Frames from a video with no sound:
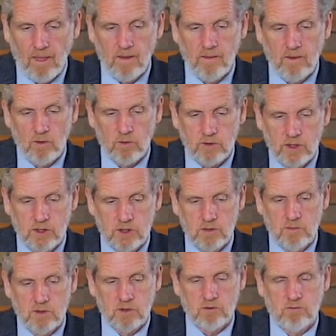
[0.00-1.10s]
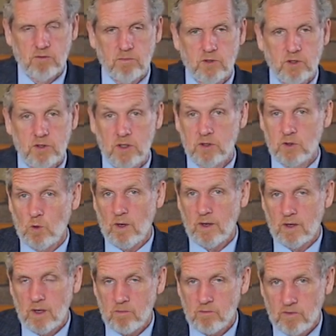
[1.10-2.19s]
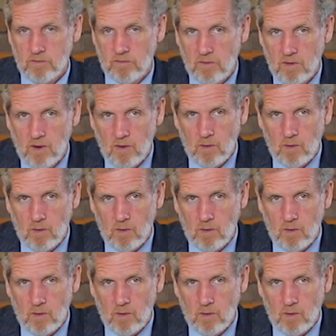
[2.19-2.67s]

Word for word: in the Old Testament scriptures. There's quite a number of